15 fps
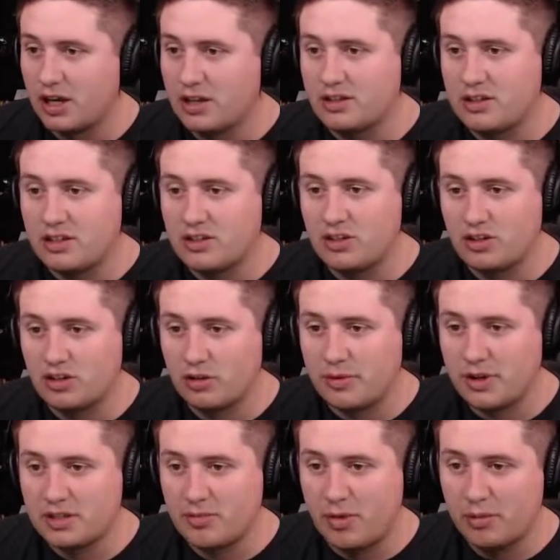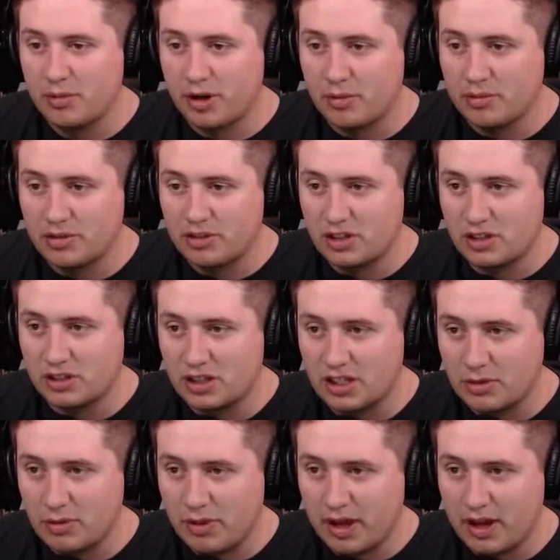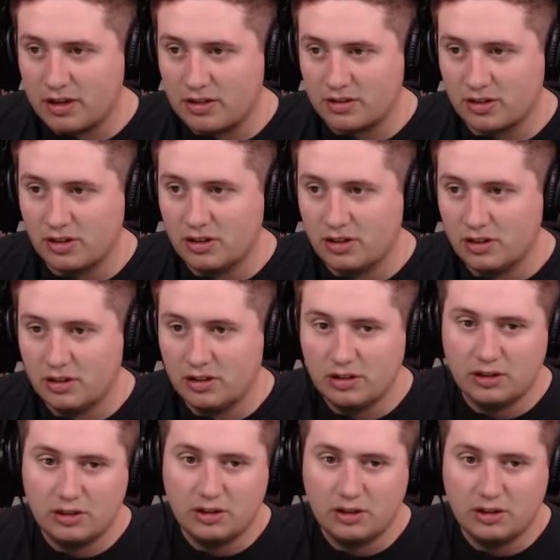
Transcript: because he's just our best member, I'm just going to lead with Axel.